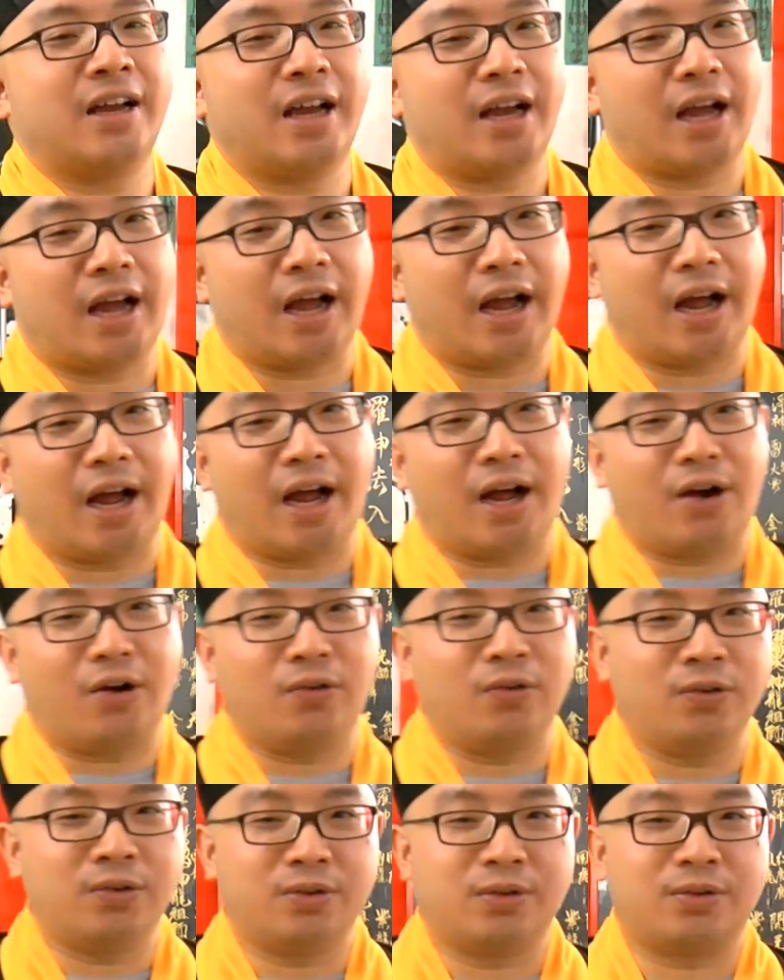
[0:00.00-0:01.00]

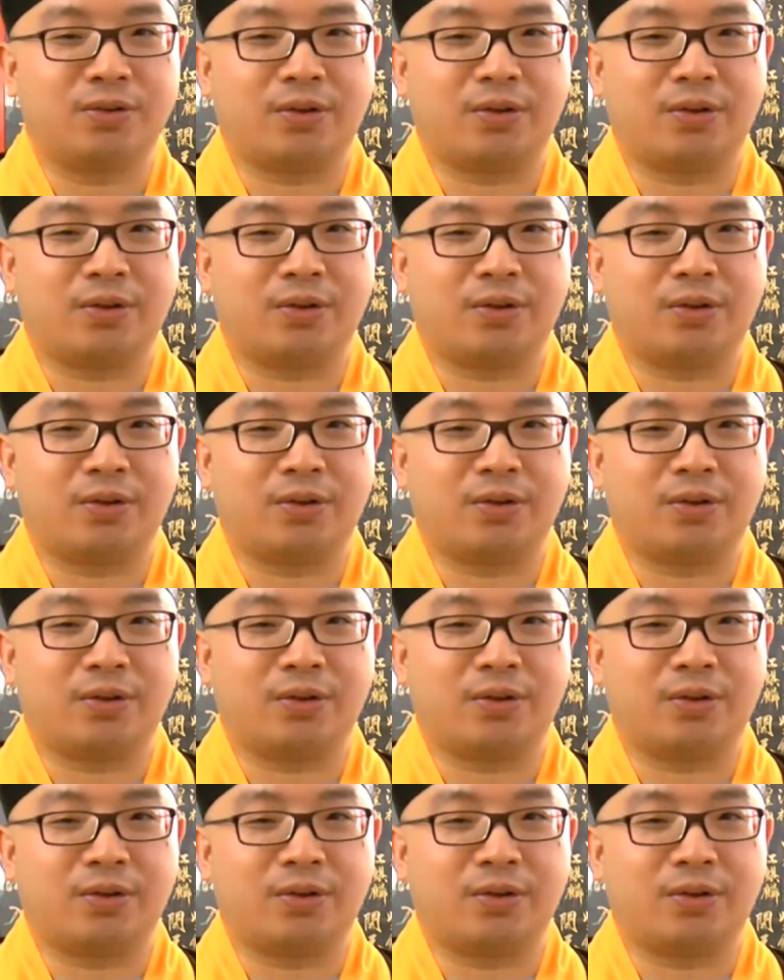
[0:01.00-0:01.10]
how